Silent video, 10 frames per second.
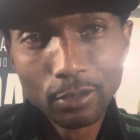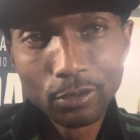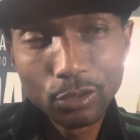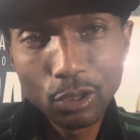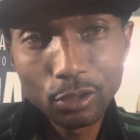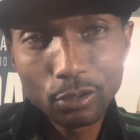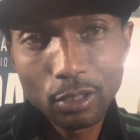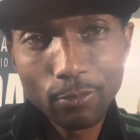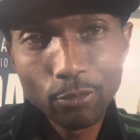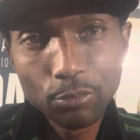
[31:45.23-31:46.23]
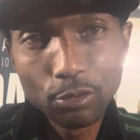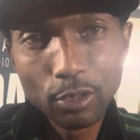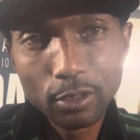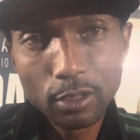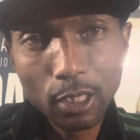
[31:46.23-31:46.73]
took something from you,
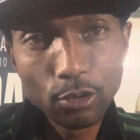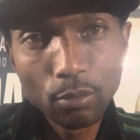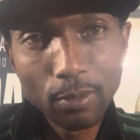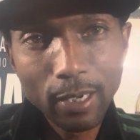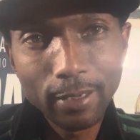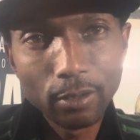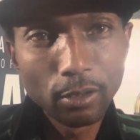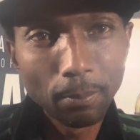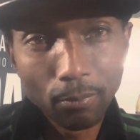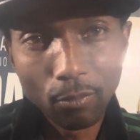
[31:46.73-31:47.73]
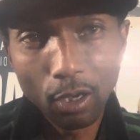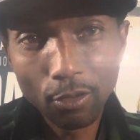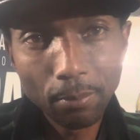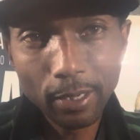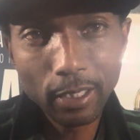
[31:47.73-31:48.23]
didn't tell you, but the other
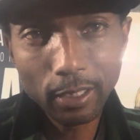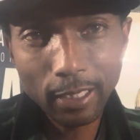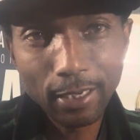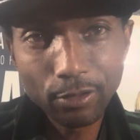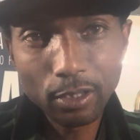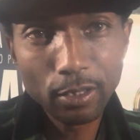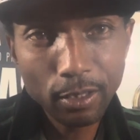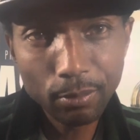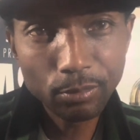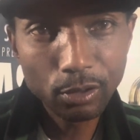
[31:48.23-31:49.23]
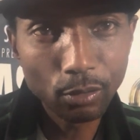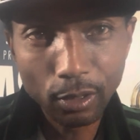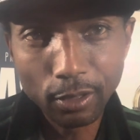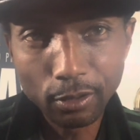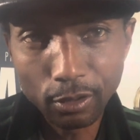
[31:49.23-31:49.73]
man gave it to him, so
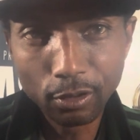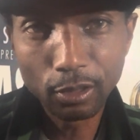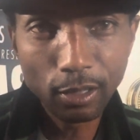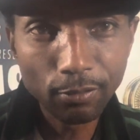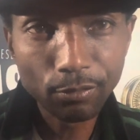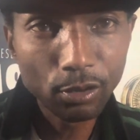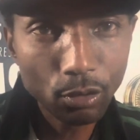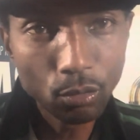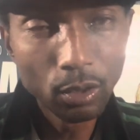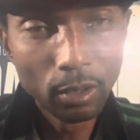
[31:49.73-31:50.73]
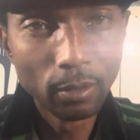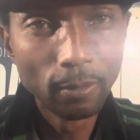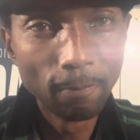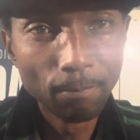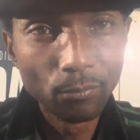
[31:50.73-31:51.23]
and to give to you,
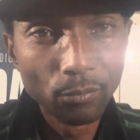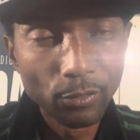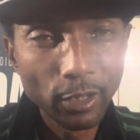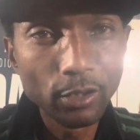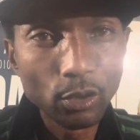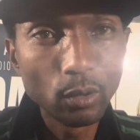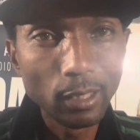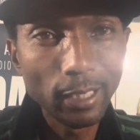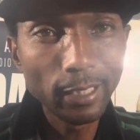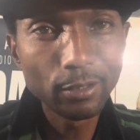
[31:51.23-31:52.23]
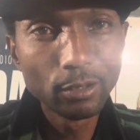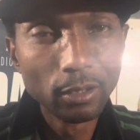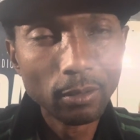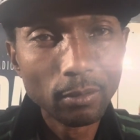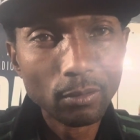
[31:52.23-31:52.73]
then do it later,
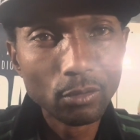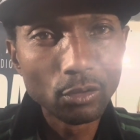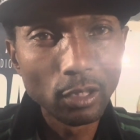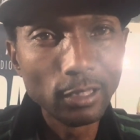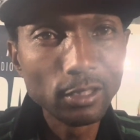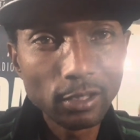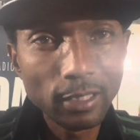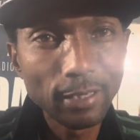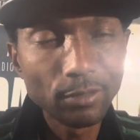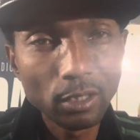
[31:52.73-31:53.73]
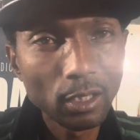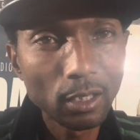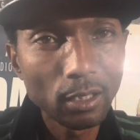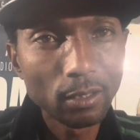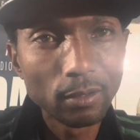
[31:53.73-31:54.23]
at least save the
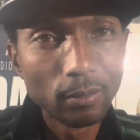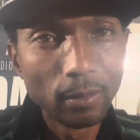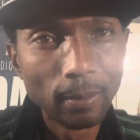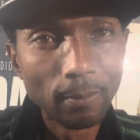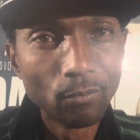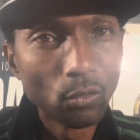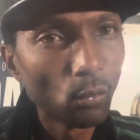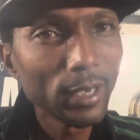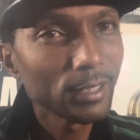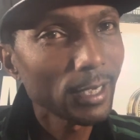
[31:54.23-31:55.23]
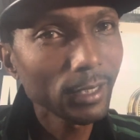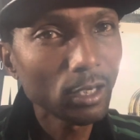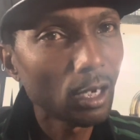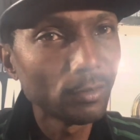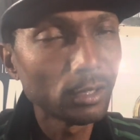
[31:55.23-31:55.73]
kid. Where's that
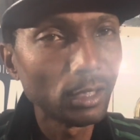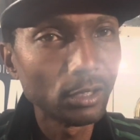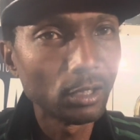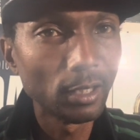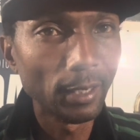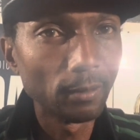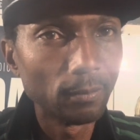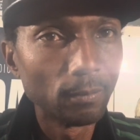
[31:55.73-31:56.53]
conversation at?